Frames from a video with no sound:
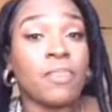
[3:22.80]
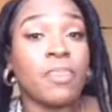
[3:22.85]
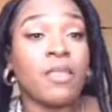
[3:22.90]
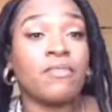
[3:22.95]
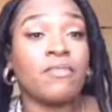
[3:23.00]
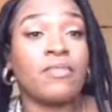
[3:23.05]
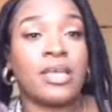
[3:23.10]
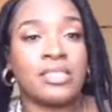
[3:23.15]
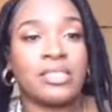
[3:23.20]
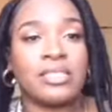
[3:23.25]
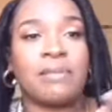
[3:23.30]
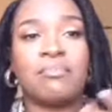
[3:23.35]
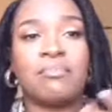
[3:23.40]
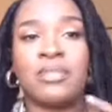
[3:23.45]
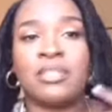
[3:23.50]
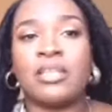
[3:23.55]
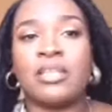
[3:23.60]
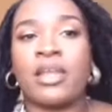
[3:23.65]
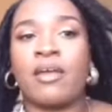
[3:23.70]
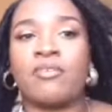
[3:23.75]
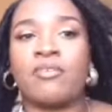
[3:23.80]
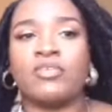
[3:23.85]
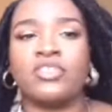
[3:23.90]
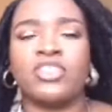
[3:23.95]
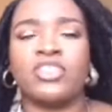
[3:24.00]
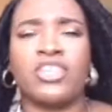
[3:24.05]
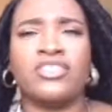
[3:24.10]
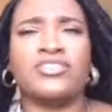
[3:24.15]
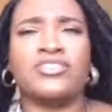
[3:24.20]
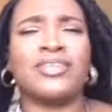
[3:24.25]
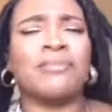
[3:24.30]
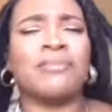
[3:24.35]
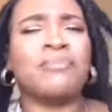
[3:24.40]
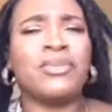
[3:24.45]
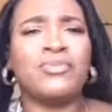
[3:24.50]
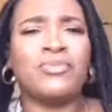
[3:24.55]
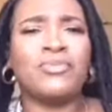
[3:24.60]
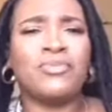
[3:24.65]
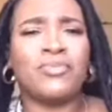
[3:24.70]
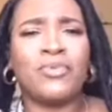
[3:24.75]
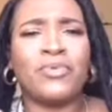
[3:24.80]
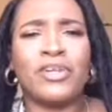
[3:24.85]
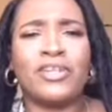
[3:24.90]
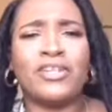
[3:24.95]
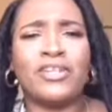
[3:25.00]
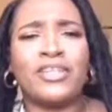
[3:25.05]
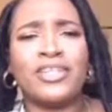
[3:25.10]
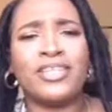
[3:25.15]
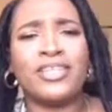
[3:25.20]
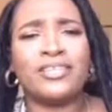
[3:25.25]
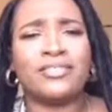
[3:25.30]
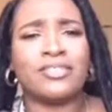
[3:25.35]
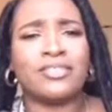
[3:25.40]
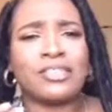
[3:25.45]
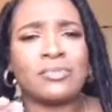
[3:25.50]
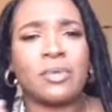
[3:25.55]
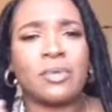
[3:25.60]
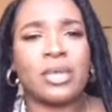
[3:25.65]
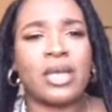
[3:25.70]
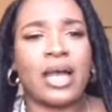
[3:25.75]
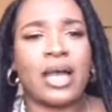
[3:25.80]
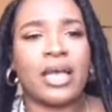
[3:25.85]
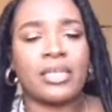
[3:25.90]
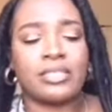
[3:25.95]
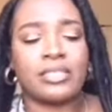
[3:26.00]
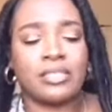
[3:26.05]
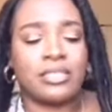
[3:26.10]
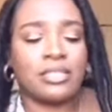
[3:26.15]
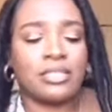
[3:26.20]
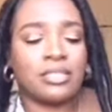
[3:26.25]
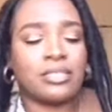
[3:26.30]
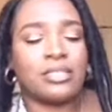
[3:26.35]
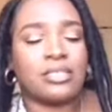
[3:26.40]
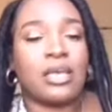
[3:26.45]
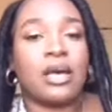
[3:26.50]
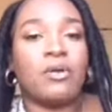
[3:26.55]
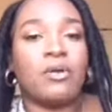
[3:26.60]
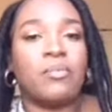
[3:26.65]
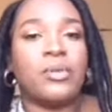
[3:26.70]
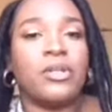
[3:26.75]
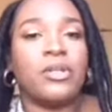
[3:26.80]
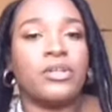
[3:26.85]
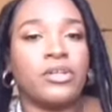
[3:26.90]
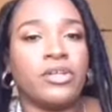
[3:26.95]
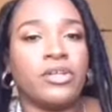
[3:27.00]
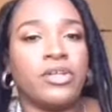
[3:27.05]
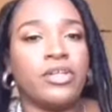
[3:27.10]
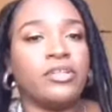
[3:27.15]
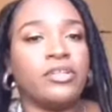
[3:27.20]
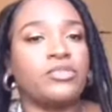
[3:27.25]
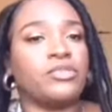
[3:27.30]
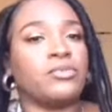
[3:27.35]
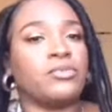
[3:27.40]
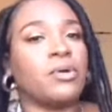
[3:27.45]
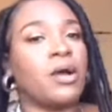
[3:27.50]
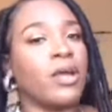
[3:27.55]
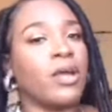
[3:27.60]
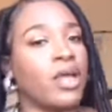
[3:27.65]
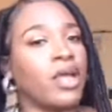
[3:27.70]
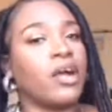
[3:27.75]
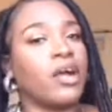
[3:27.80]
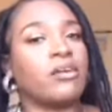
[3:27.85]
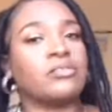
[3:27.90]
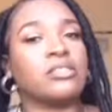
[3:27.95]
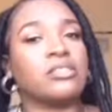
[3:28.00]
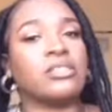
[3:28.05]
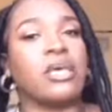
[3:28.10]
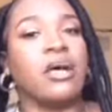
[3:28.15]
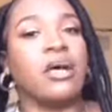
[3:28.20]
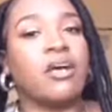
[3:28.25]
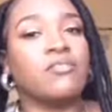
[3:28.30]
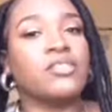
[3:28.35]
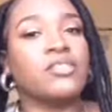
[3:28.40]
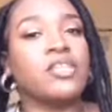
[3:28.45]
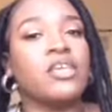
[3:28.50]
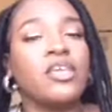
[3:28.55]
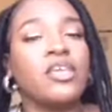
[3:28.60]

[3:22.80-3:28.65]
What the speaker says: That's something that I would change. I mean, we're learning this way, guys. This is how we learn, do our hair ourselves.